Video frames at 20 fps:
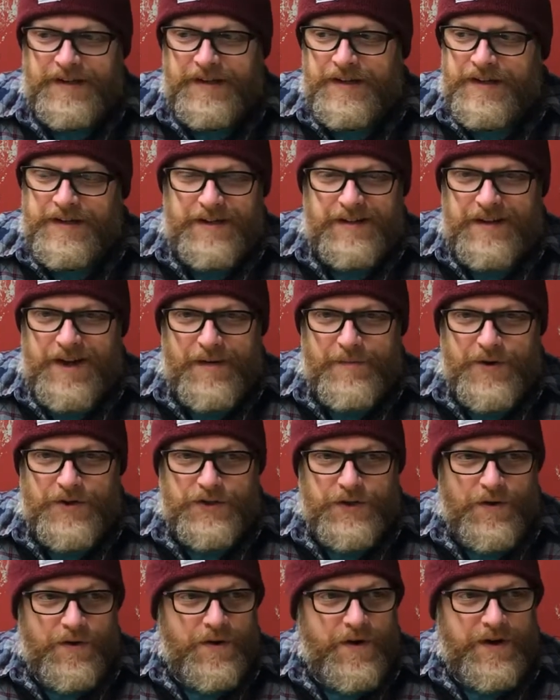not much
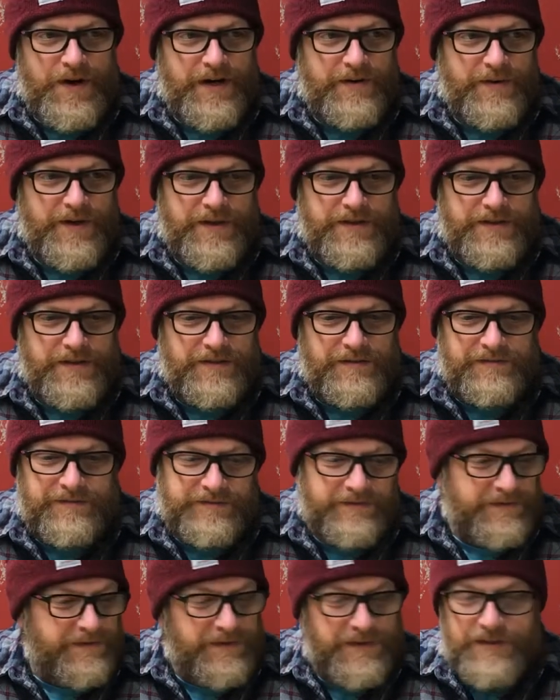going on anyway, so
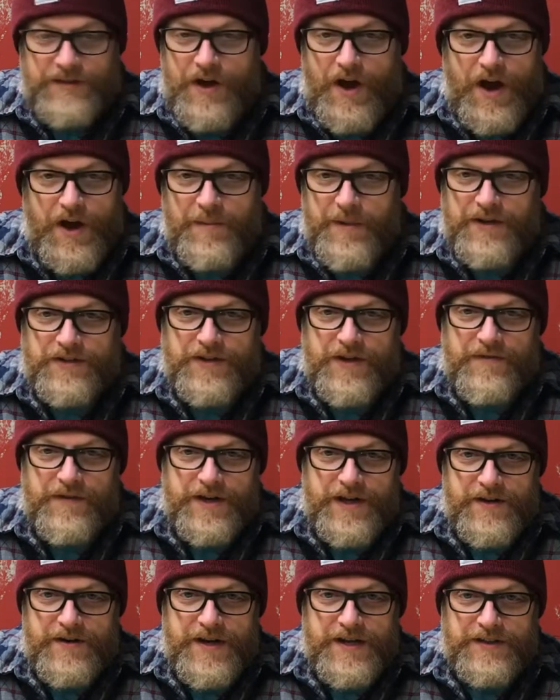talking to myself on the
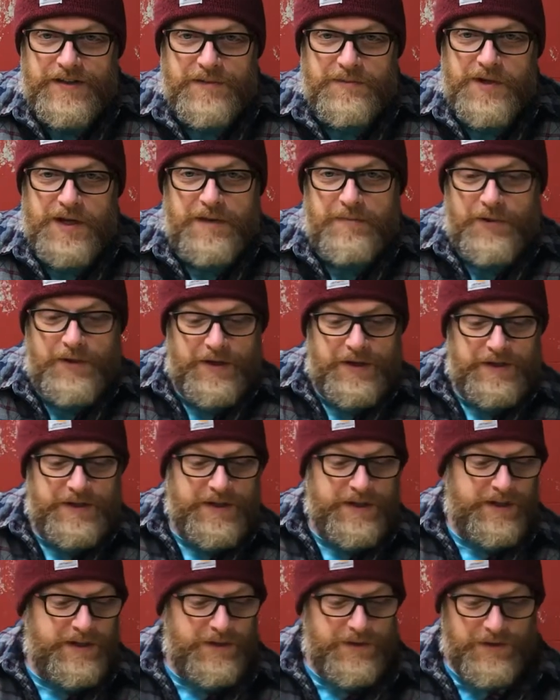internet seems like a pretty good thing
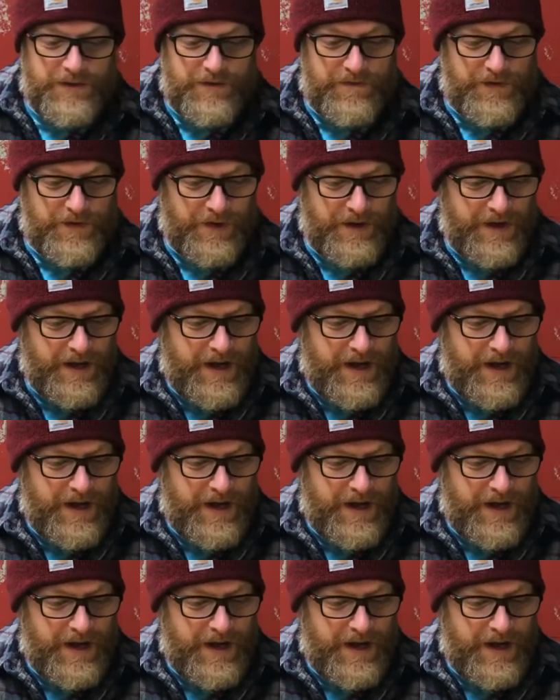to do so far.